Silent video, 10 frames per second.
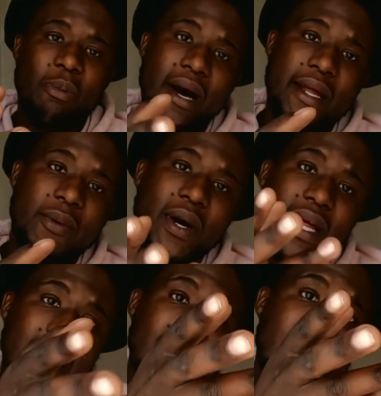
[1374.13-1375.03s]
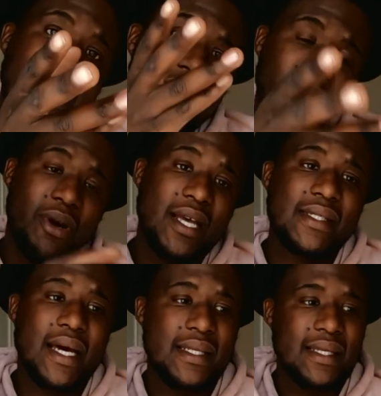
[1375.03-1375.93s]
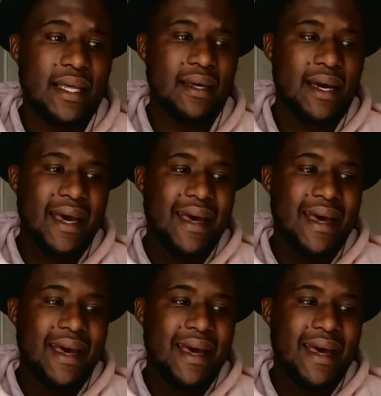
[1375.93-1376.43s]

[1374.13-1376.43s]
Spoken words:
But what I like on the bright side is that